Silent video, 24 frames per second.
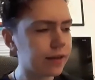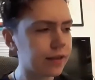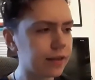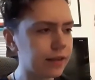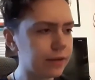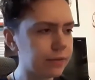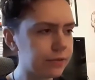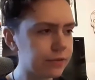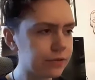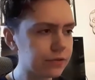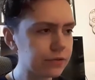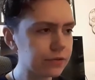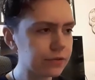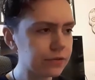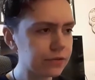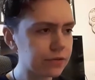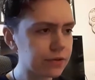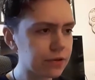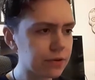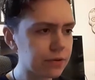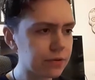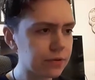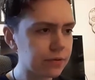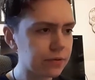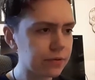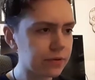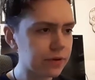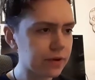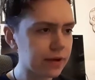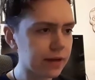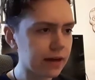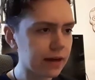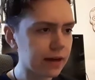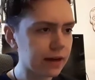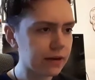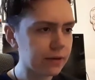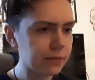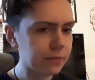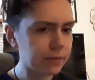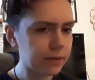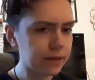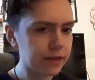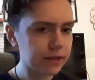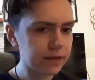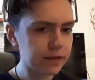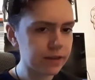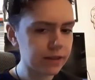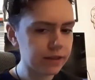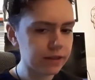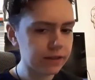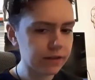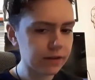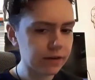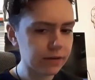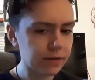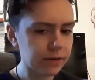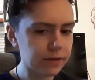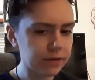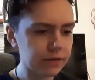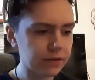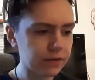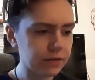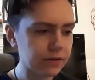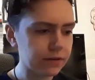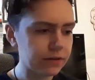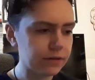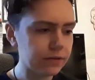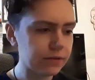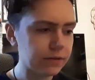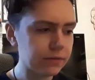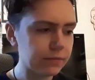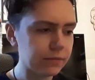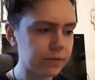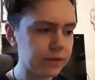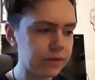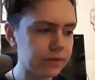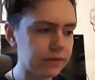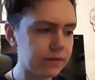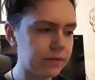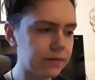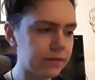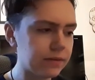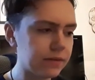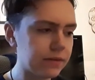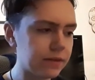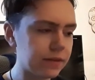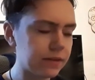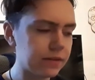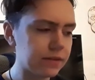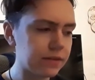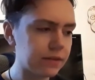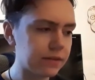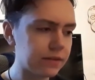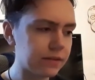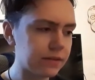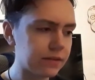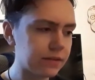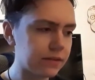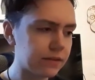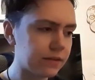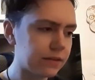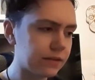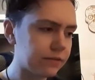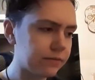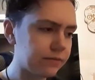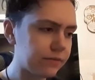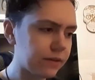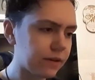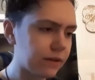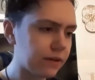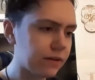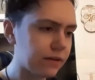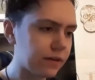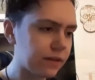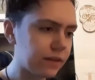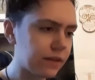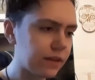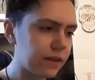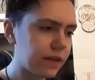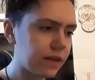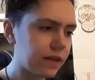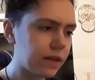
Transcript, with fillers: there was also a weird thing going on with the Sister of Khan,